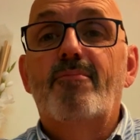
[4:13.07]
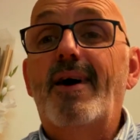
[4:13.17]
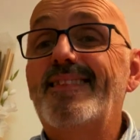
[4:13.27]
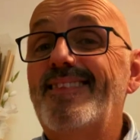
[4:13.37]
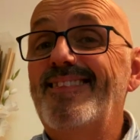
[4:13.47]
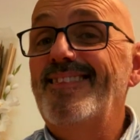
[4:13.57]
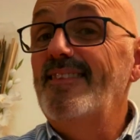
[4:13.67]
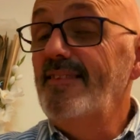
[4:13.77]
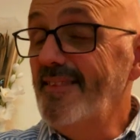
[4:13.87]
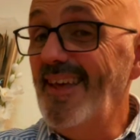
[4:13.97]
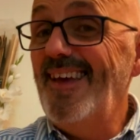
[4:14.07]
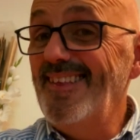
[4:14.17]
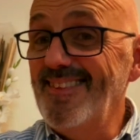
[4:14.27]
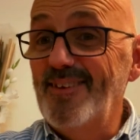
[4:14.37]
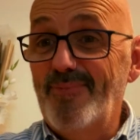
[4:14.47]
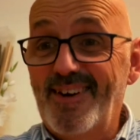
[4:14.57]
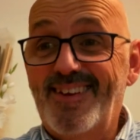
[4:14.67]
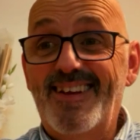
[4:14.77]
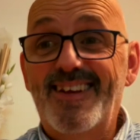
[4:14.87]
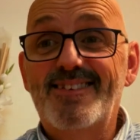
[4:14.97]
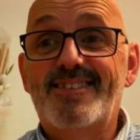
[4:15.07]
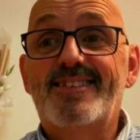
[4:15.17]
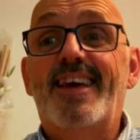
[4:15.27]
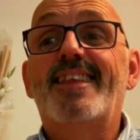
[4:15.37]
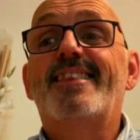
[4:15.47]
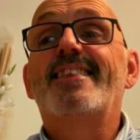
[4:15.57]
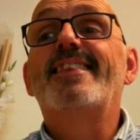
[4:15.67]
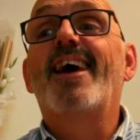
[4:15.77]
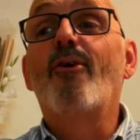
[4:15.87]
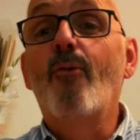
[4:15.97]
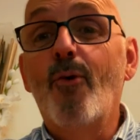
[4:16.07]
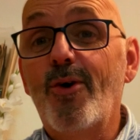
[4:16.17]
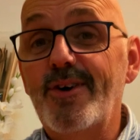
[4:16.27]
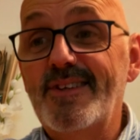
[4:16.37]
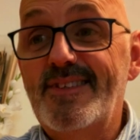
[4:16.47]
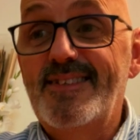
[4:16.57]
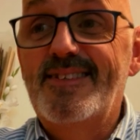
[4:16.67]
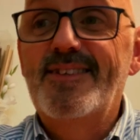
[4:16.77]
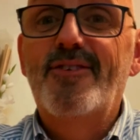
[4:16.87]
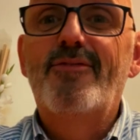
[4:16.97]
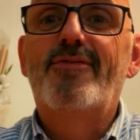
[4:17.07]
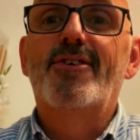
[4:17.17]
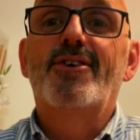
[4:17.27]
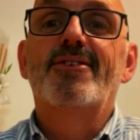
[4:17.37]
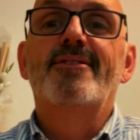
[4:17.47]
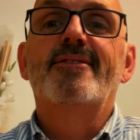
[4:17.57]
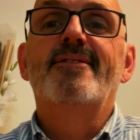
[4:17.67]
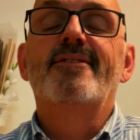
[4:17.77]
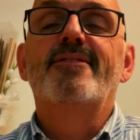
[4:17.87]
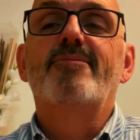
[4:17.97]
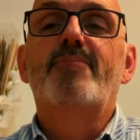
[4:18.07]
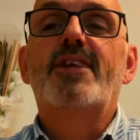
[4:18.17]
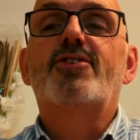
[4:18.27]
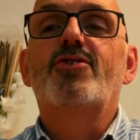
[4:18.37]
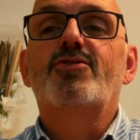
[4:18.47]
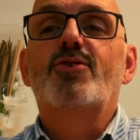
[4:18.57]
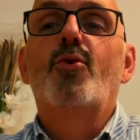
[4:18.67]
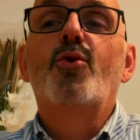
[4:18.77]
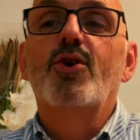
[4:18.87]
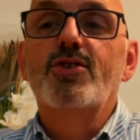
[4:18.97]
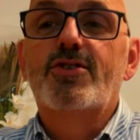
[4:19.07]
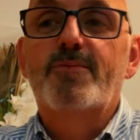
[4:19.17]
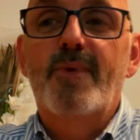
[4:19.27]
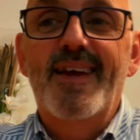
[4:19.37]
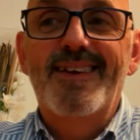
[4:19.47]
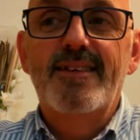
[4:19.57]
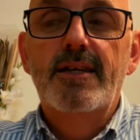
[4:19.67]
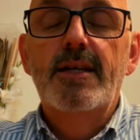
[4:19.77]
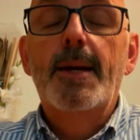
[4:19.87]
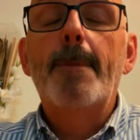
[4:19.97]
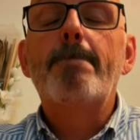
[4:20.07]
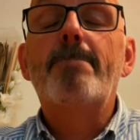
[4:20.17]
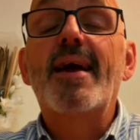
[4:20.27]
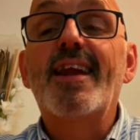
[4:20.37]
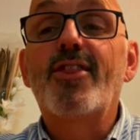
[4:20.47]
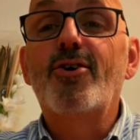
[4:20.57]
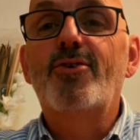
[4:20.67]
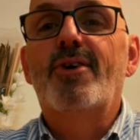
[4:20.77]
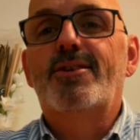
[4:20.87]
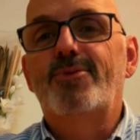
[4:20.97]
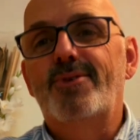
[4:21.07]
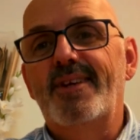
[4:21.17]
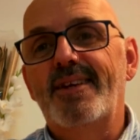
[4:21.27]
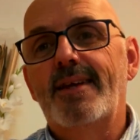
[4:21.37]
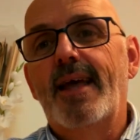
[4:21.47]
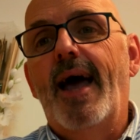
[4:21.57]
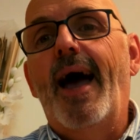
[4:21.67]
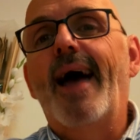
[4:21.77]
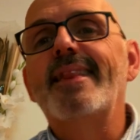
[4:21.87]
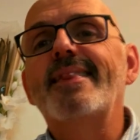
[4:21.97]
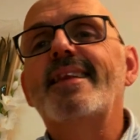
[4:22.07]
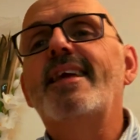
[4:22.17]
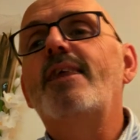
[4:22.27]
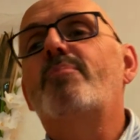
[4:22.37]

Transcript: But then the Marquis said the words from Victor Hugo's play, "Perdono a tutti," and he